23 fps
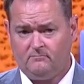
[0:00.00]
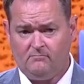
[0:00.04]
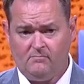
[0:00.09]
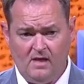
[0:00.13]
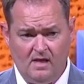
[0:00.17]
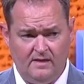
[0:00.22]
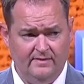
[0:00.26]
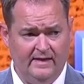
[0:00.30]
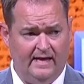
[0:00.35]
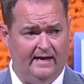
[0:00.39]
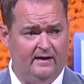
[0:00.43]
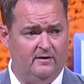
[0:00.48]

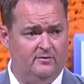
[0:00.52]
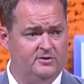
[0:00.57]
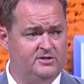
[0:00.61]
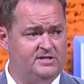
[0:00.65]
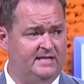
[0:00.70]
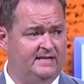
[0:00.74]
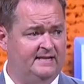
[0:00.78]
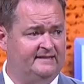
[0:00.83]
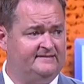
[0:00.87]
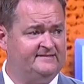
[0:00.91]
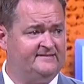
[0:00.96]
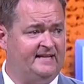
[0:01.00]
The energy
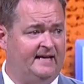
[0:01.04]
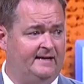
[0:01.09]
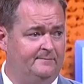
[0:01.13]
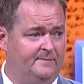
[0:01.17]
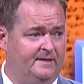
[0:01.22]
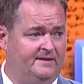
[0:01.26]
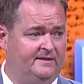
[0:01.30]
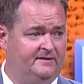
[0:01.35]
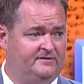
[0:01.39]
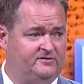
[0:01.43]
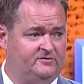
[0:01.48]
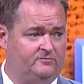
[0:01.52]
and
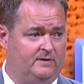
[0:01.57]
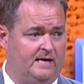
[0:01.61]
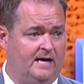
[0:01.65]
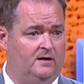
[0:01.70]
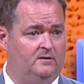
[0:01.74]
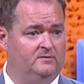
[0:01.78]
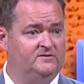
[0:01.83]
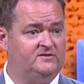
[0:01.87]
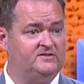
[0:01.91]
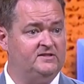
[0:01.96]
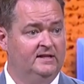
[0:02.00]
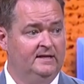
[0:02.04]
excitement that
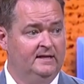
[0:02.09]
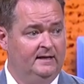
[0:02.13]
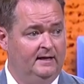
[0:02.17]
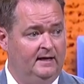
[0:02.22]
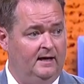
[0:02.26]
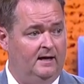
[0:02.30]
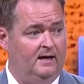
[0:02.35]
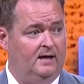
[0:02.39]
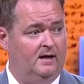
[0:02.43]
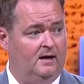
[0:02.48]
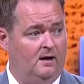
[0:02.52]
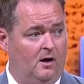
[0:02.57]
surrounds
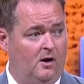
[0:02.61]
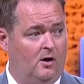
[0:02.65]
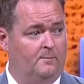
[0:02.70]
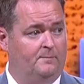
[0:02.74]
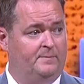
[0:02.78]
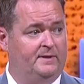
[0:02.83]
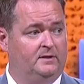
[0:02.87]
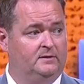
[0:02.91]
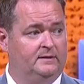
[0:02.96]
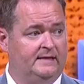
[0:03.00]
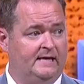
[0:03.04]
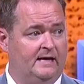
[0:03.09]
our
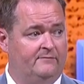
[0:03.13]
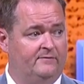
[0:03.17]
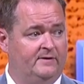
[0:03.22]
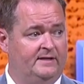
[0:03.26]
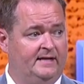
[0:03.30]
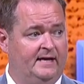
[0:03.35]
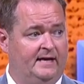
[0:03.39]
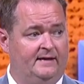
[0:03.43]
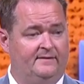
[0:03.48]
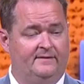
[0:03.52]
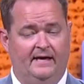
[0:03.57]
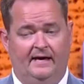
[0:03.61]
building every
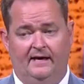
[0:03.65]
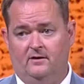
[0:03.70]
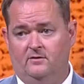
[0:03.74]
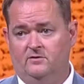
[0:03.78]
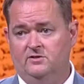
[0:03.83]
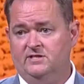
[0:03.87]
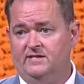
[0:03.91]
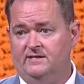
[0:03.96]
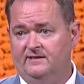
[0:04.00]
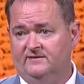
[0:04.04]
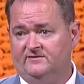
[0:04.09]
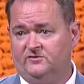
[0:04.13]
day, the
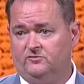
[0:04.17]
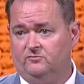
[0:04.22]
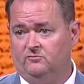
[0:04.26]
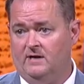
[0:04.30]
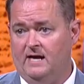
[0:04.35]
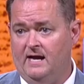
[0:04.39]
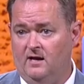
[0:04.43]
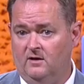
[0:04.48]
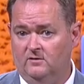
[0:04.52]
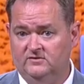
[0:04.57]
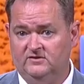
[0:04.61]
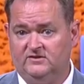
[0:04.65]
energy that
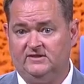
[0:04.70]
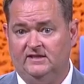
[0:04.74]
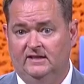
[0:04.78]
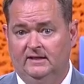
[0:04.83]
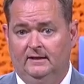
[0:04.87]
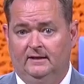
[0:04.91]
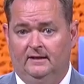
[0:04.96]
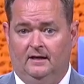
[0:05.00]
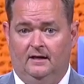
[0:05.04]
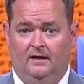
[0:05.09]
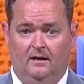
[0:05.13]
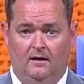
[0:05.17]
surrounds
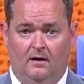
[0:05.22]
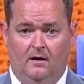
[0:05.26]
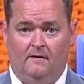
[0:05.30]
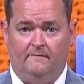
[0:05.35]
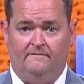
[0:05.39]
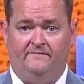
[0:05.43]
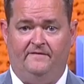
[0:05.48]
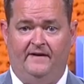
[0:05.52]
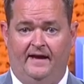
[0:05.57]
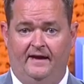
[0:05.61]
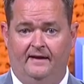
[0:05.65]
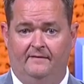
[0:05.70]
our
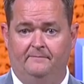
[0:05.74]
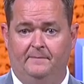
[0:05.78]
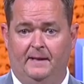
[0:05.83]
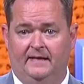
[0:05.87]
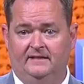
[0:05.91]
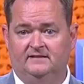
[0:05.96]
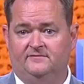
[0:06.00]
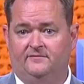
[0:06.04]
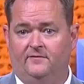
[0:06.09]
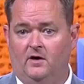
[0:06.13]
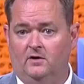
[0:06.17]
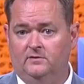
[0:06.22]
fan
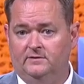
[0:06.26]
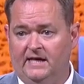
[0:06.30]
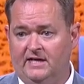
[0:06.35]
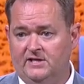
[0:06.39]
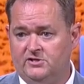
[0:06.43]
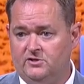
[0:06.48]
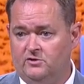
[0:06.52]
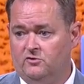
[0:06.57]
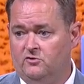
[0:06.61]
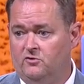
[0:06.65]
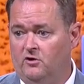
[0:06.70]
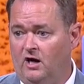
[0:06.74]
base, Vol
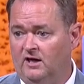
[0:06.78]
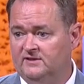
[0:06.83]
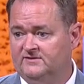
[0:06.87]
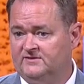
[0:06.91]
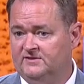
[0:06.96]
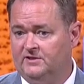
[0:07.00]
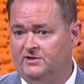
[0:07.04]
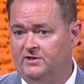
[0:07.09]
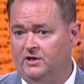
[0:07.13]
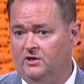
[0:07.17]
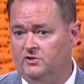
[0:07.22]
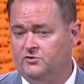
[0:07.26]
Nation across
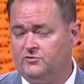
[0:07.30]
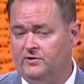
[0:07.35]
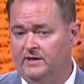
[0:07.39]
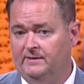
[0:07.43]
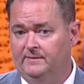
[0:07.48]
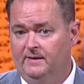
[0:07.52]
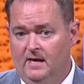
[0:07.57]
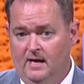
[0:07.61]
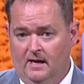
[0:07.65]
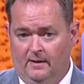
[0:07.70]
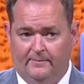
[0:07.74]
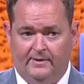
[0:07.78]
the country,
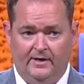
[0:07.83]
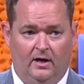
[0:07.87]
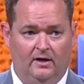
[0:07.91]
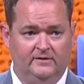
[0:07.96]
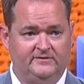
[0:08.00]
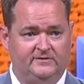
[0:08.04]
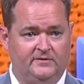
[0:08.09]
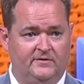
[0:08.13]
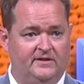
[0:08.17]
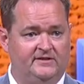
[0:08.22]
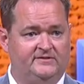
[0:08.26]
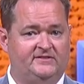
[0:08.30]
but
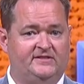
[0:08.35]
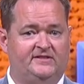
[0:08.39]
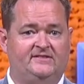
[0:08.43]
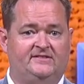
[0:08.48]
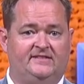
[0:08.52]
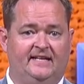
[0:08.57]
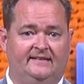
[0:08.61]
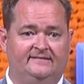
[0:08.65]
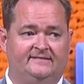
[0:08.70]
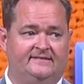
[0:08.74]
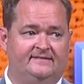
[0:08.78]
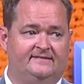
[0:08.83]
also the
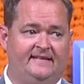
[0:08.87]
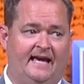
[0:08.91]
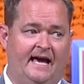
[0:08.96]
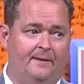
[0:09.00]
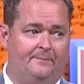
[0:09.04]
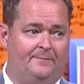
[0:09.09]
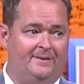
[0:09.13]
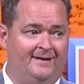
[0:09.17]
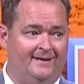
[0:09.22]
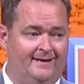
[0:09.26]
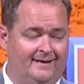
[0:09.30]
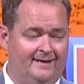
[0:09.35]
success that's
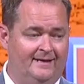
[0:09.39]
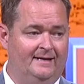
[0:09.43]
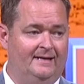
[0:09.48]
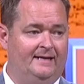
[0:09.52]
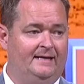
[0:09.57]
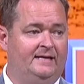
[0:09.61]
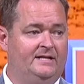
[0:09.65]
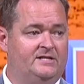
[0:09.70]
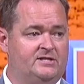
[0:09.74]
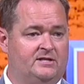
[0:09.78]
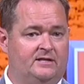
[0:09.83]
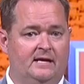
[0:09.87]
happening in
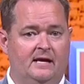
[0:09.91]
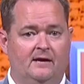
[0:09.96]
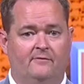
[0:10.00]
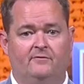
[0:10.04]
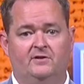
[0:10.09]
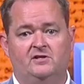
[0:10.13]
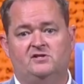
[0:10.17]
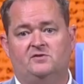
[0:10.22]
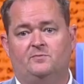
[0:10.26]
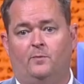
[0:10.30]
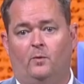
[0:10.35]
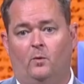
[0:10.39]
each and every
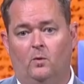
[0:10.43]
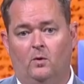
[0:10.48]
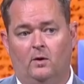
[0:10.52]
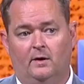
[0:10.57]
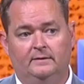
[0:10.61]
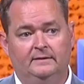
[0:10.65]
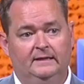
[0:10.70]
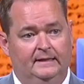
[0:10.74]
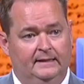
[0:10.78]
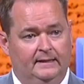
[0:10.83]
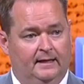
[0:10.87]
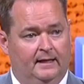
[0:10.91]

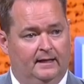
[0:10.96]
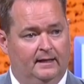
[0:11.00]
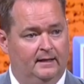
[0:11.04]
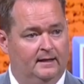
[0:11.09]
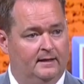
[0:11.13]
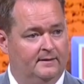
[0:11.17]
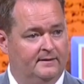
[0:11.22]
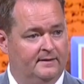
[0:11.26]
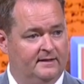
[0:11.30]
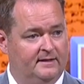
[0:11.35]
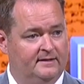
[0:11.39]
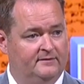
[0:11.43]
sport
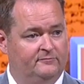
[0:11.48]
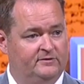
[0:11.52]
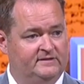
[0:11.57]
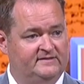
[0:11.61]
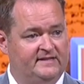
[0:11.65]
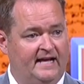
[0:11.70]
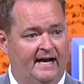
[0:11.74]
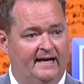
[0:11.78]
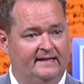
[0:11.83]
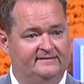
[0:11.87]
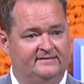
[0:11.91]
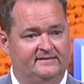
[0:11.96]
that
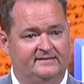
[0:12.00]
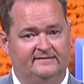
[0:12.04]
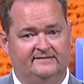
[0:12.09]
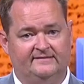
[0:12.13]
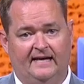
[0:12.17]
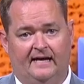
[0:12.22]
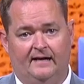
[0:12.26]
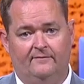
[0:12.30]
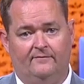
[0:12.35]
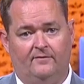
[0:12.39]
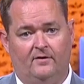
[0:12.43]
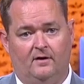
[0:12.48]
resides
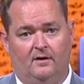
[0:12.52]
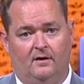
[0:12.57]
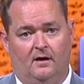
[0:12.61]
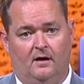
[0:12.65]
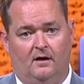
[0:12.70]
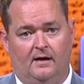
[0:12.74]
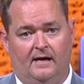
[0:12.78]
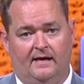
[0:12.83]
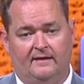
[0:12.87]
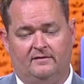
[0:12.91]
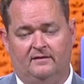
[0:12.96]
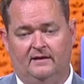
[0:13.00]
inside of
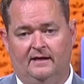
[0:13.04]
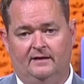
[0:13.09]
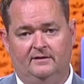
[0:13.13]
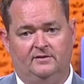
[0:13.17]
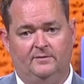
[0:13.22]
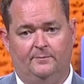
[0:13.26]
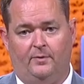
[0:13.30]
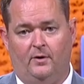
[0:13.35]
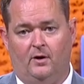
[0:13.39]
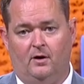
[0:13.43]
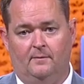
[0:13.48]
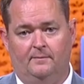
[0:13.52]
our athletic
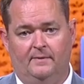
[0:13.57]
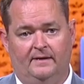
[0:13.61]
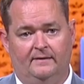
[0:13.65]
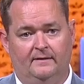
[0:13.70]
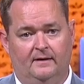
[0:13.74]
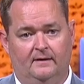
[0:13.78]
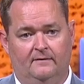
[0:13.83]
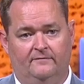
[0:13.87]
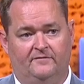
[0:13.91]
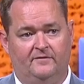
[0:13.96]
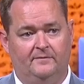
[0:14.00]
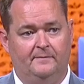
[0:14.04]
department.
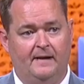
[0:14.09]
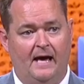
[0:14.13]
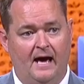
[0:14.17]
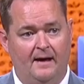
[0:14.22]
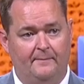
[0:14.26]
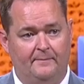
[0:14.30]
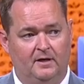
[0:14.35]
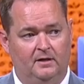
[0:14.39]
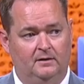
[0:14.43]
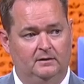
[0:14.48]
Phenomenal